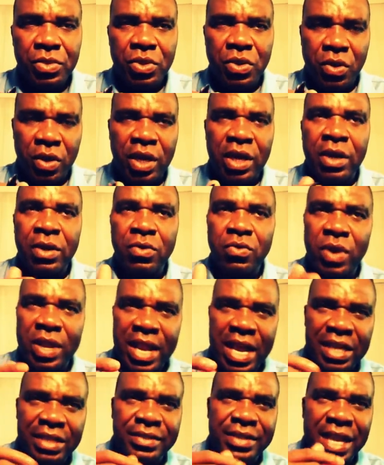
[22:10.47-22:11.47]
Okay.
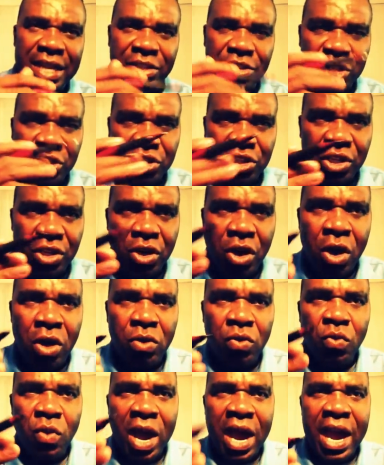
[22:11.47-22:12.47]
When I start teaching
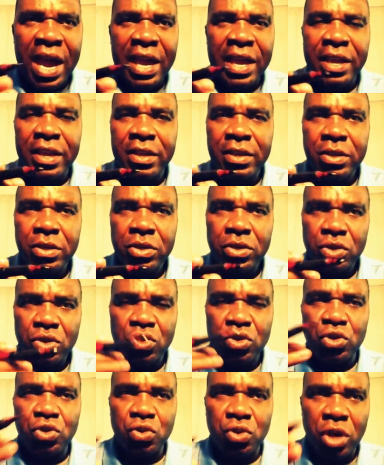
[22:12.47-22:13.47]
on why
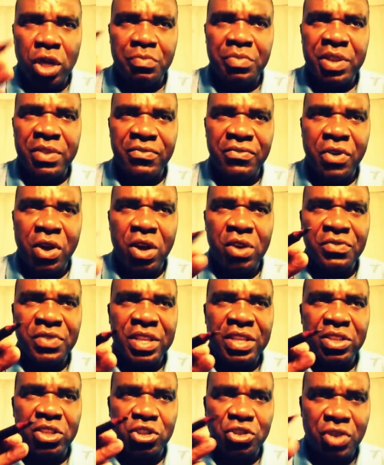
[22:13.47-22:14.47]
you should not be involved
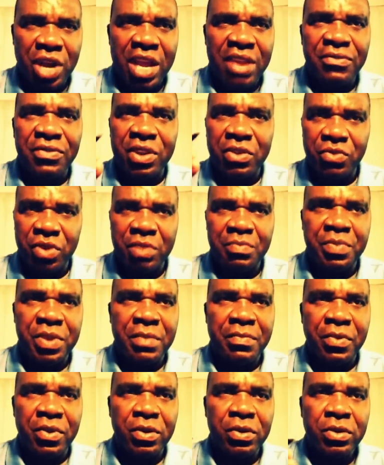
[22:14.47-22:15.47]
in striving with
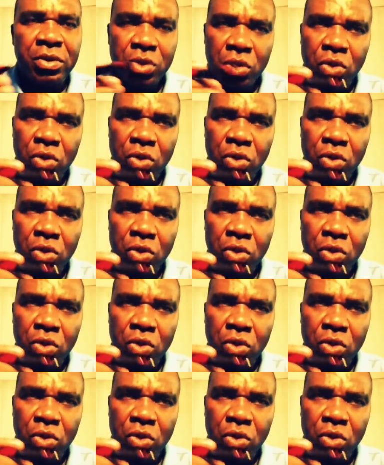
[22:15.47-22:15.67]
people.